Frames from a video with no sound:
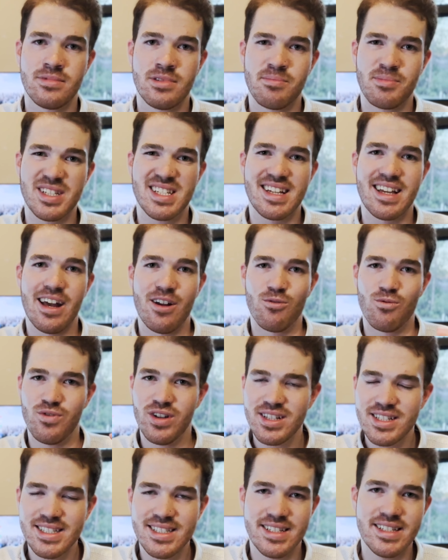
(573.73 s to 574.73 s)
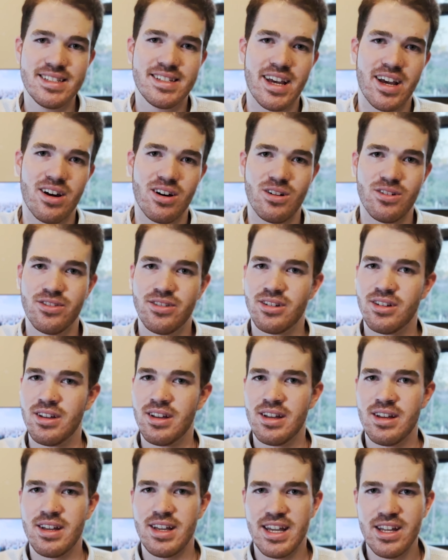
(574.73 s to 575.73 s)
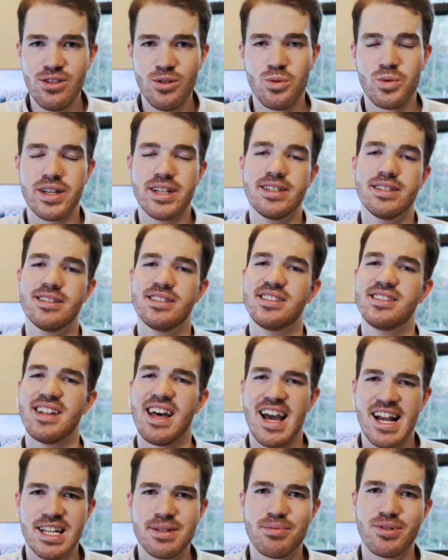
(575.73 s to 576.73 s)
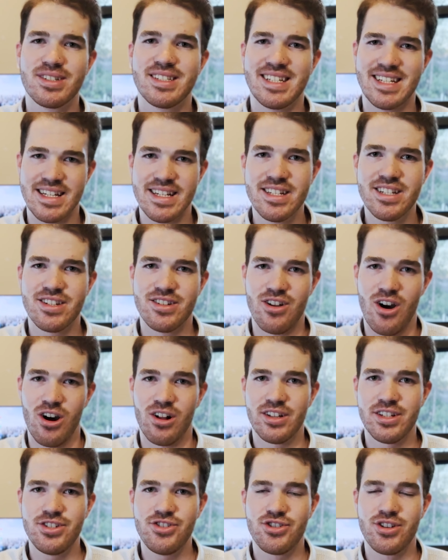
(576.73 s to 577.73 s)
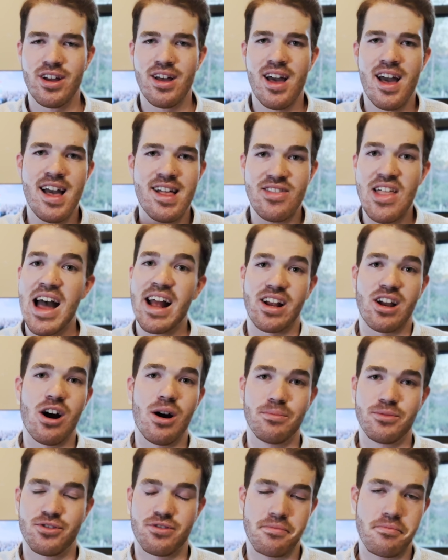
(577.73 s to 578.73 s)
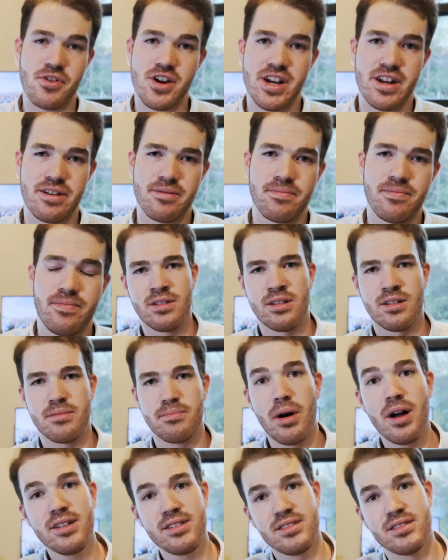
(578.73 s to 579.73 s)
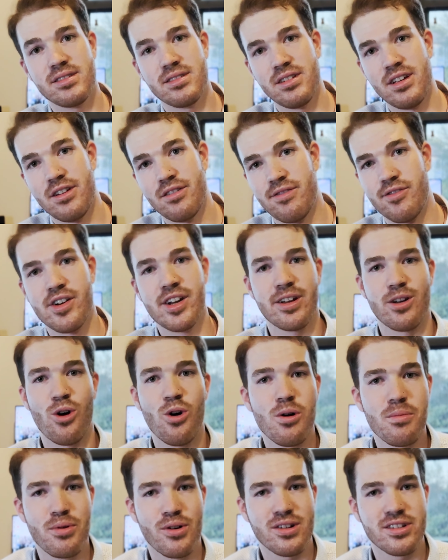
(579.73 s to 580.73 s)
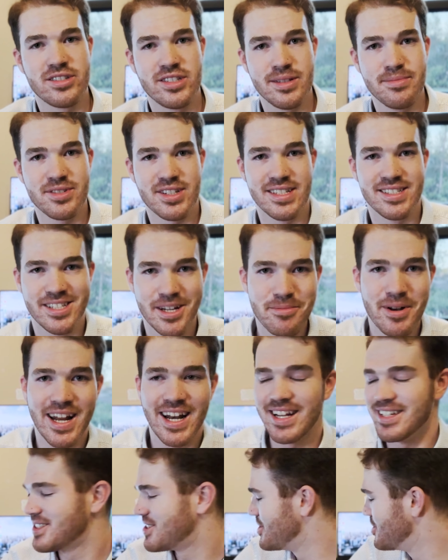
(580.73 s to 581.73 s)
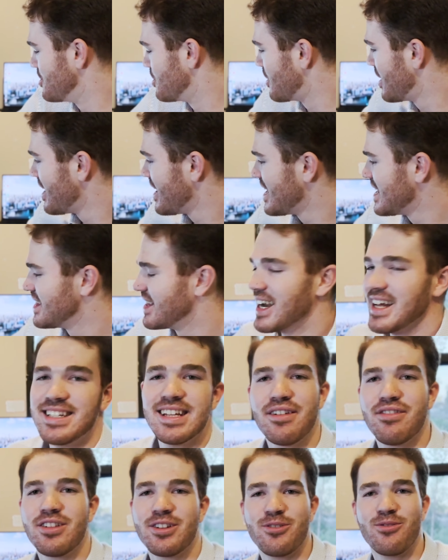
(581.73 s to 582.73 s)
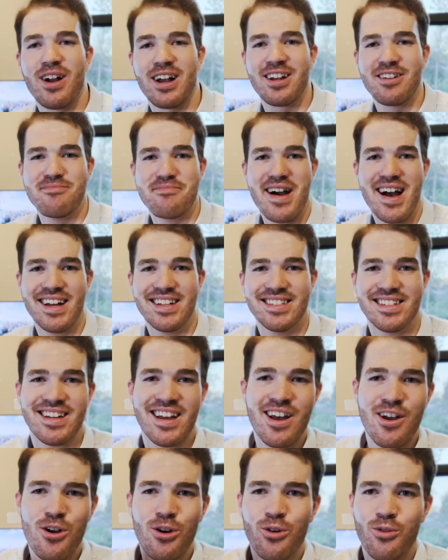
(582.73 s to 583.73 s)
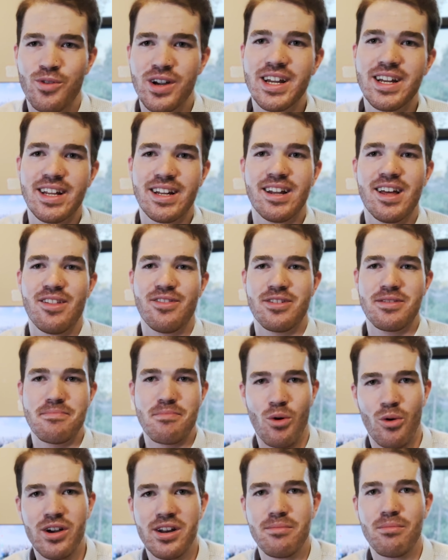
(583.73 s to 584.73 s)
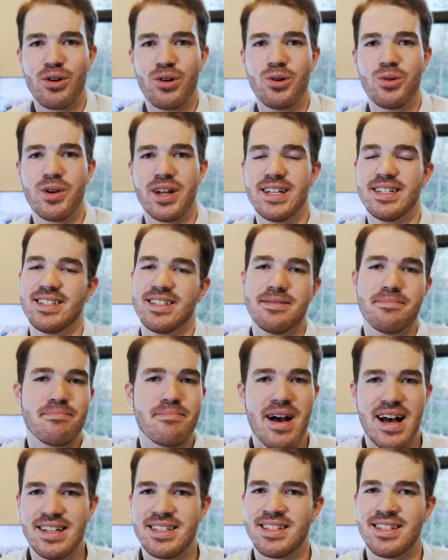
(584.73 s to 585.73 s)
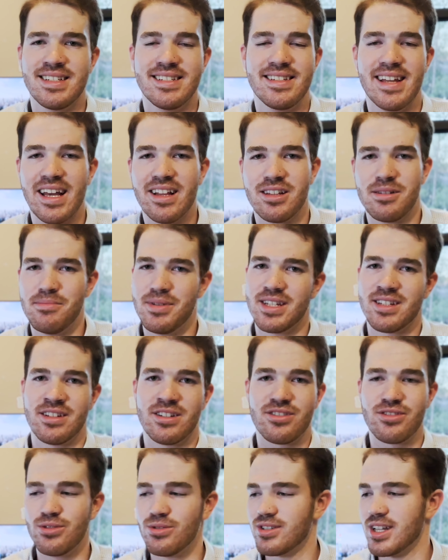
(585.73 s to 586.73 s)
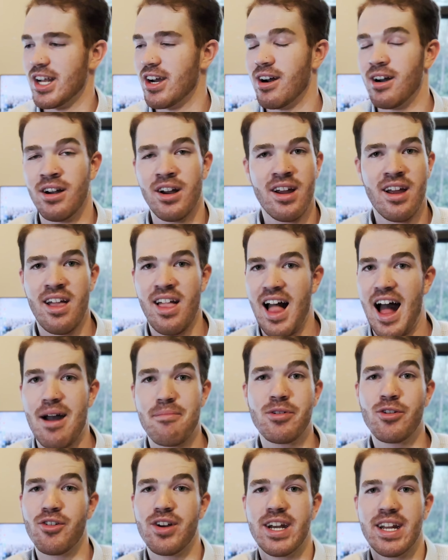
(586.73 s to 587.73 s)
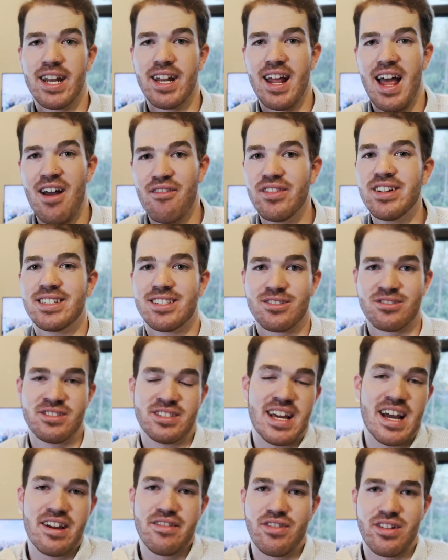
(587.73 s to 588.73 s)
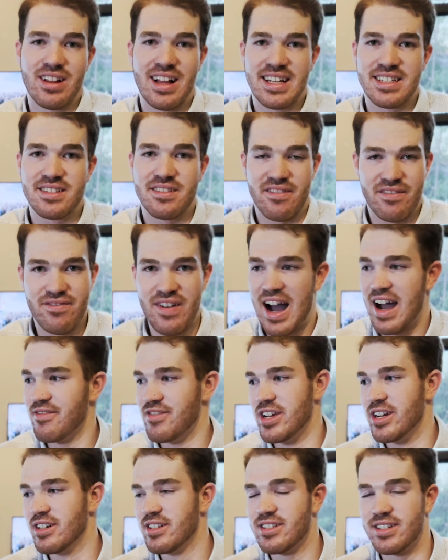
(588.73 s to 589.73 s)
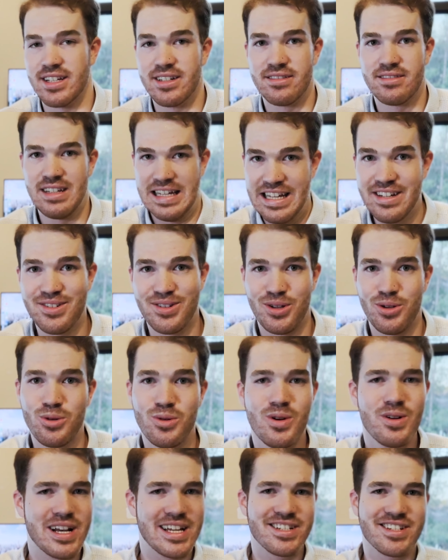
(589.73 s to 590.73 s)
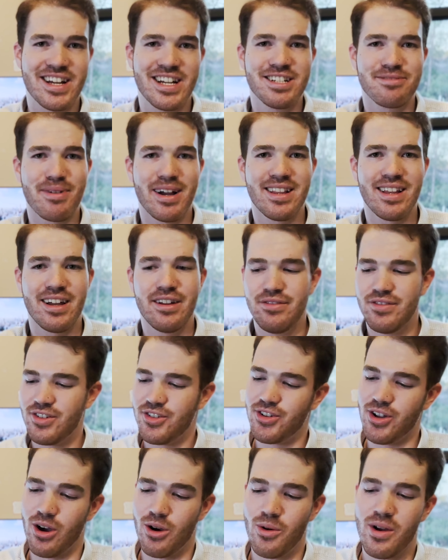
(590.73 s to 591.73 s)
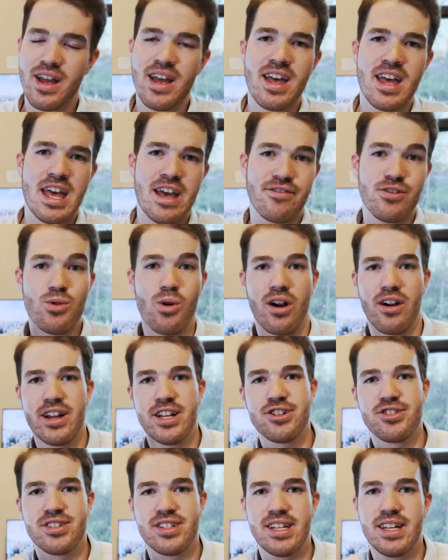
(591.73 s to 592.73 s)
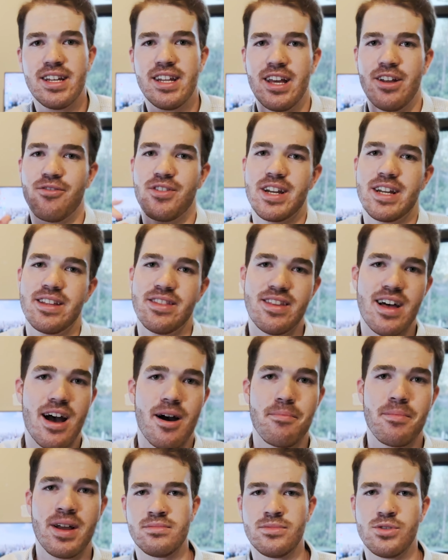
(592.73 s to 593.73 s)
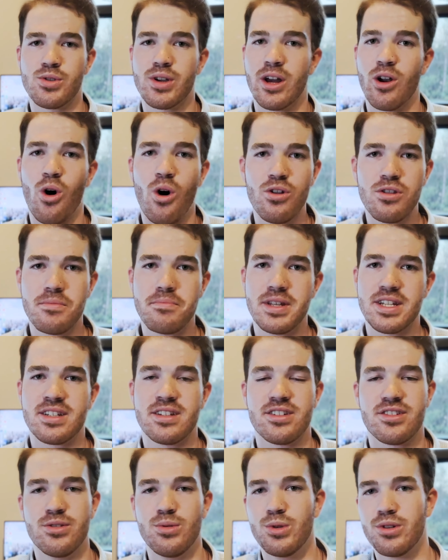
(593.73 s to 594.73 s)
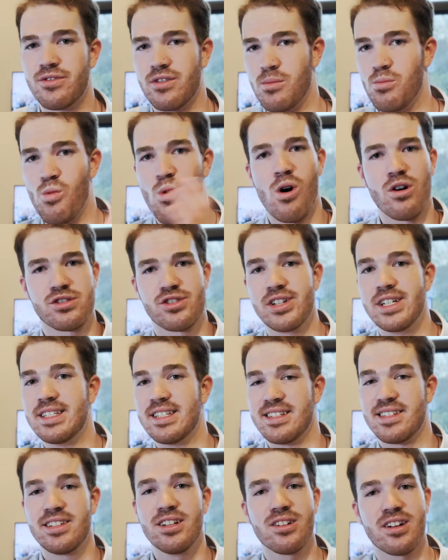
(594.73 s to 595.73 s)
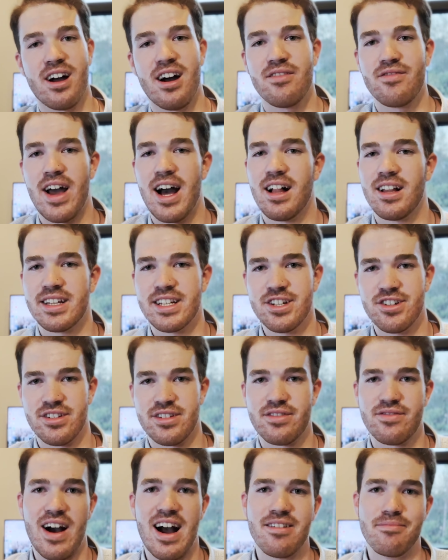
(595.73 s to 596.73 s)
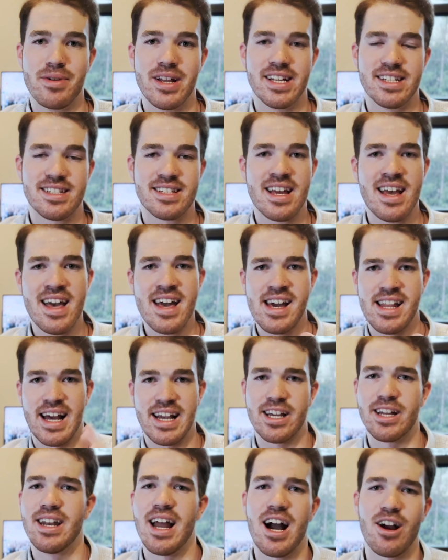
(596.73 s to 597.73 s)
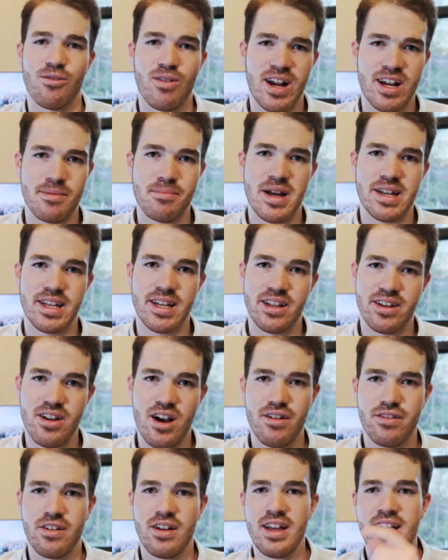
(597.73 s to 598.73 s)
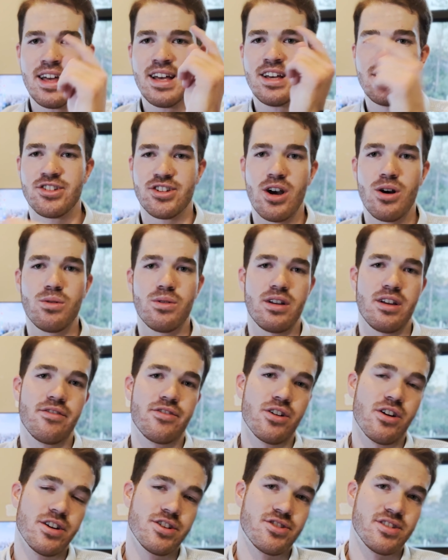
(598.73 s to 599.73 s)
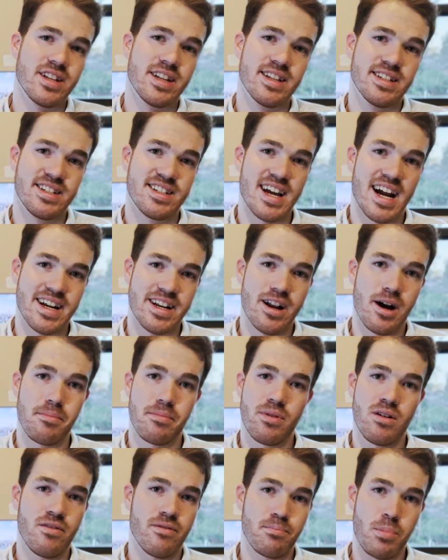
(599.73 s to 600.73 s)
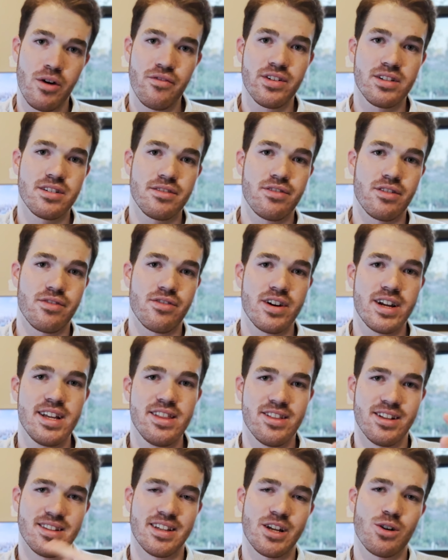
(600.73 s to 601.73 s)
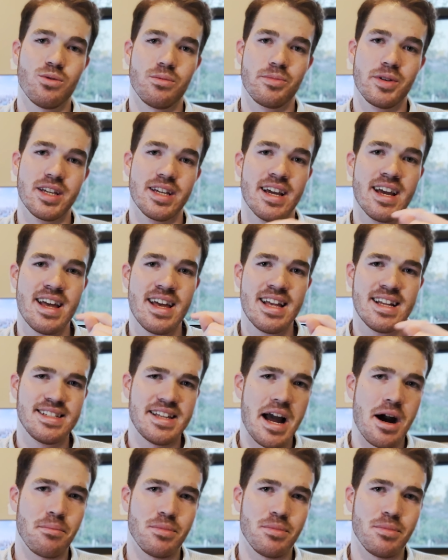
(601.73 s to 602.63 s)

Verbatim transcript: but to get really detailed, in the weeds, expertise, knowledge, that comes from reading. But if reading a whole book seems intimidating to you, then I definitely recommend reading The Morning Brew. It is the best daily business newsletter. I've been reading it every single day for the last five years, and it too has changed my life. So if you are interested in reading them, you get all the business news from Wall Street to Silicon Valley in just five minutes. I cannot recommend it enough. So if you're interested in signing up perfectly for free, the link will be down